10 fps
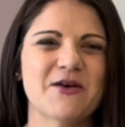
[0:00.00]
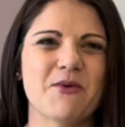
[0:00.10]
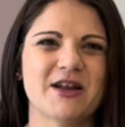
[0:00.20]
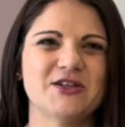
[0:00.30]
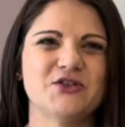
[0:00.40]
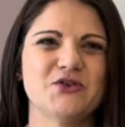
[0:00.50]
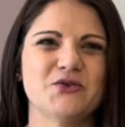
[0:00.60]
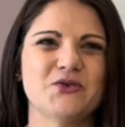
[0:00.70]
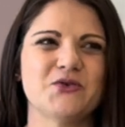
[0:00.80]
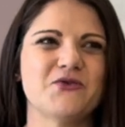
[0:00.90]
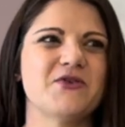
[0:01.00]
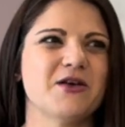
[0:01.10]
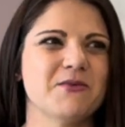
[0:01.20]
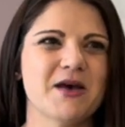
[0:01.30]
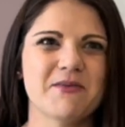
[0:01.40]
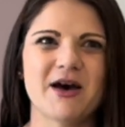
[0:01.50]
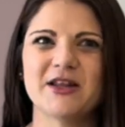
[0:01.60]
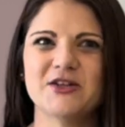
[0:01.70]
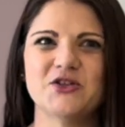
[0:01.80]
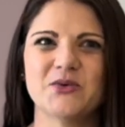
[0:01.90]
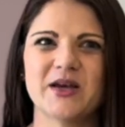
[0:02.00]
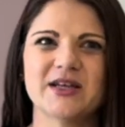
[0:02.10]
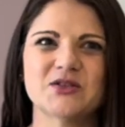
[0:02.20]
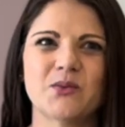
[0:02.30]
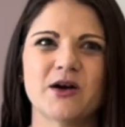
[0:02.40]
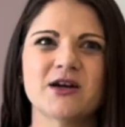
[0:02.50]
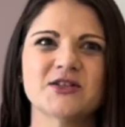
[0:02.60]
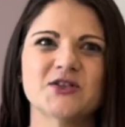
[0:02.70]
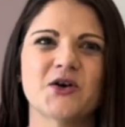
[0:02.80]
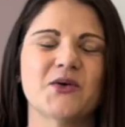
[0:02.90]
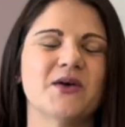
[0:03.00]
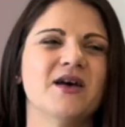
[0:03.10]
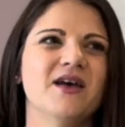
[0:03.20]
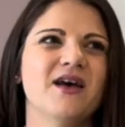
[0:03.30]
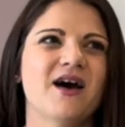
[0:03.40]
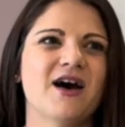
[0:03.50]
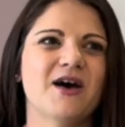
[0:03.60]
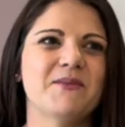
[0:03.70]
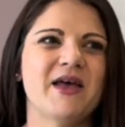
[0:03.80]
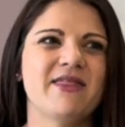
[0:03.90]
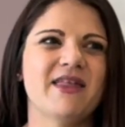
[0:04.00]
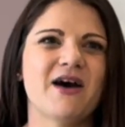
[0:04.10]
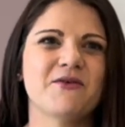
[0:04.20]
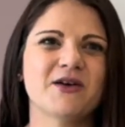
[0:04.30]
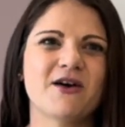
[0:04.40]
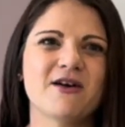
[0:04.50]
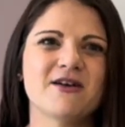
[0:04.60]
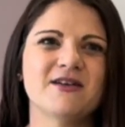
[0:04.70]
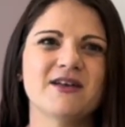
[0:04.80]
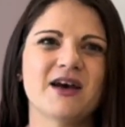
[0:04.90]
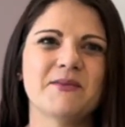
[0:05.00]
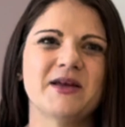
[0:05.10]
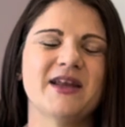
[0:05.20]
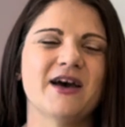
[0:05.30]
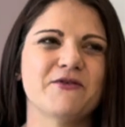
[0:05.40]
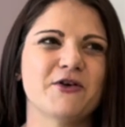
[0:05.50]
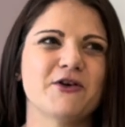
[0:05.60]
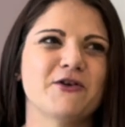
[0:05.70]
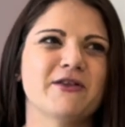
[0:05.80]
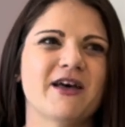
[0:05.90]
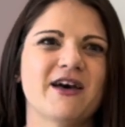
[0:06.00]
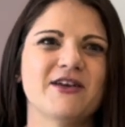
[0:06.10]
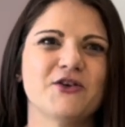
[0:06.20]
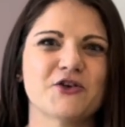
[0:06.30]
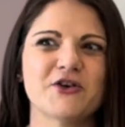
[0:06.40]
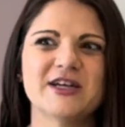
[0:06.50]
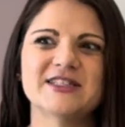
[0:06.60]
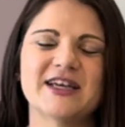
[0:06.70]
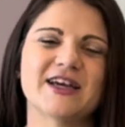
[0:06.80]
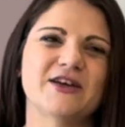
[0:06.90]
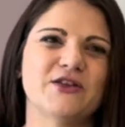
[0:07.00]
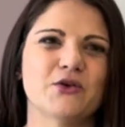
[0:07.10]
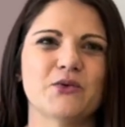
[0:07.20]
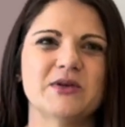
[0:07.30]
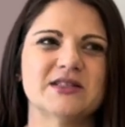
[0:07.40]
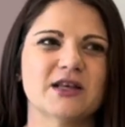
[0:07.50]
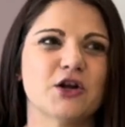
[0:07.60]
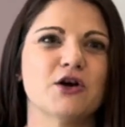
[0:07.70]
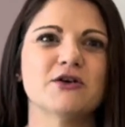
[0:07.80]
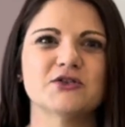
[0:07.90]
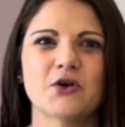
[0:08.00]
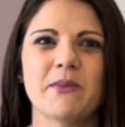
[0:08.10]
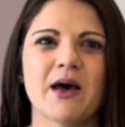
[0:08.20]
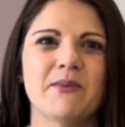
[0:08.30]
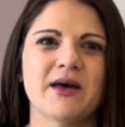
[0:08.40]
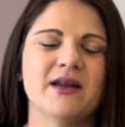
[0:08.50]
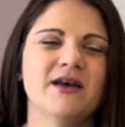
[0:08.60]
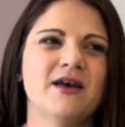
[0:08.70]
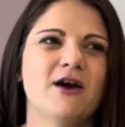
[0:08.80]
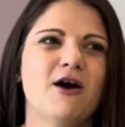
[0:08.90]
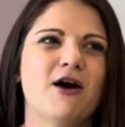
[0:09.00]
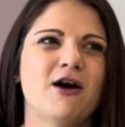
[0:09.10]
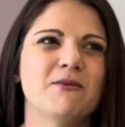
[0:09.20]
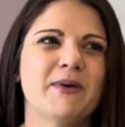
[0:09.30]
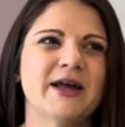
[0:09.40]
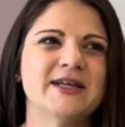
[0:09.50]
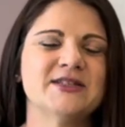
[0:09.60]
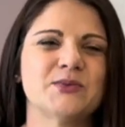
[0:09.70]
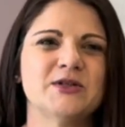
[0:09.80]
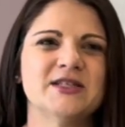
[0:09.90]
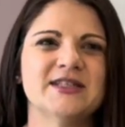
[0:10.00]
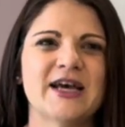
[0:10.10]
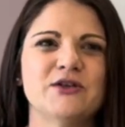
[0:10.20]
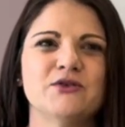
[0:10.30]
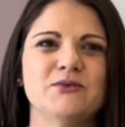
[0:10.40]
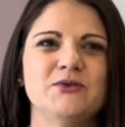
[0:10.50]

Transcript: I wanted to feel my body doing its work. So in that regard, I've heard that you're crazy, it's gonna hurt so bad, but our bodies were designed to